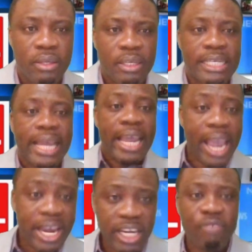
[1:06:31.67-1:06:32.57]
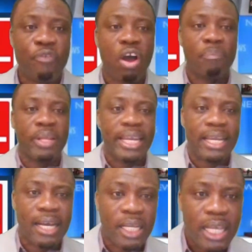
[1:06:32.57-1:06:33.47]
They hid him from
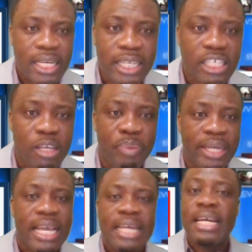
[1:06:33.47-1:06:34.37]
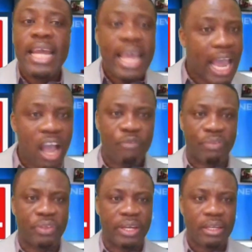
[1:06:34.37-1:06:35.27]
the debate. They did
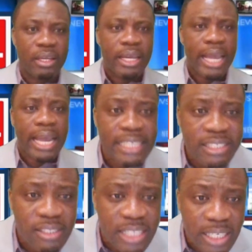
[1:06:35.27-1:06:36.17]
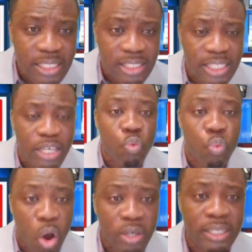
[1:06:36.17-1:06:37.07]
everything. And the CDC
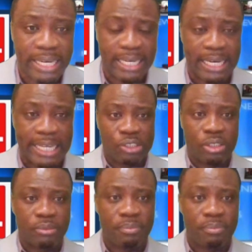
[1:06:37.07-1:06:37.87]
won the election.